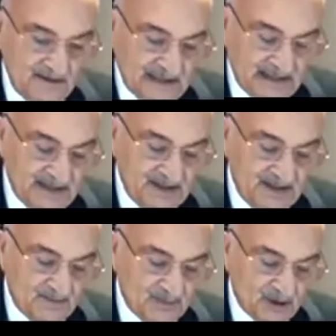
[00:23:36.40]
and the
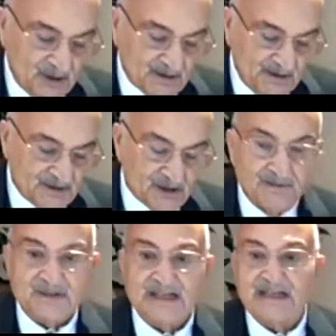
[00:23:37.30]
importance
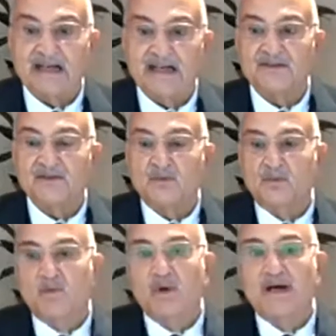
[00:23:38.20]
of zakat.
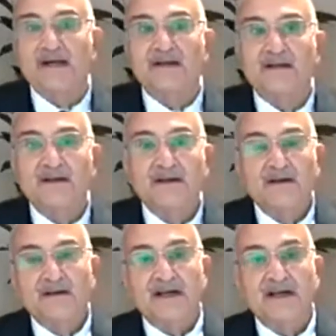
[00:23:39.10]
One
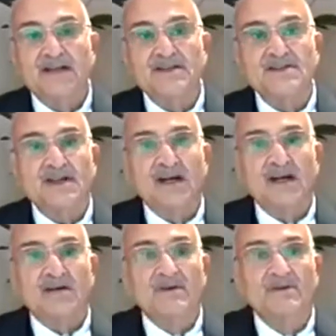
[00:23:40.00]
is
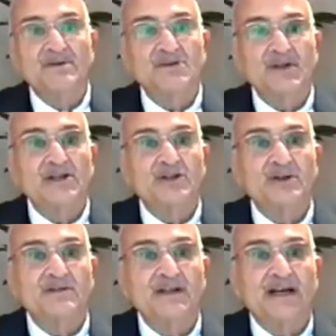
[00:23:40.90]
state
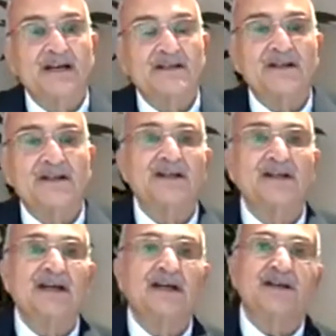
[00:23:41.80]
of the art and
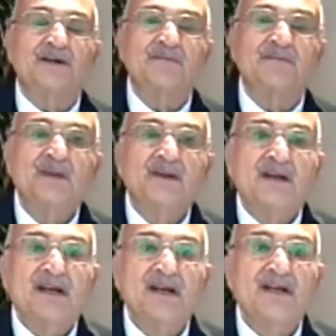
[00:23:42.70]
the other
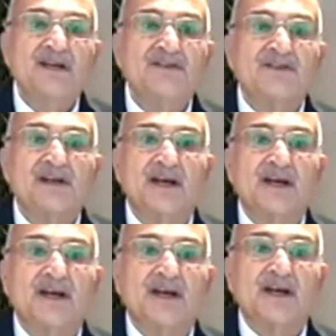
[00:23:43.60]
is
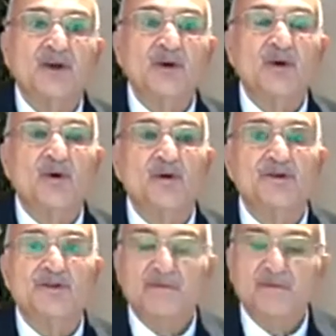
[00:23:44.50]
a huge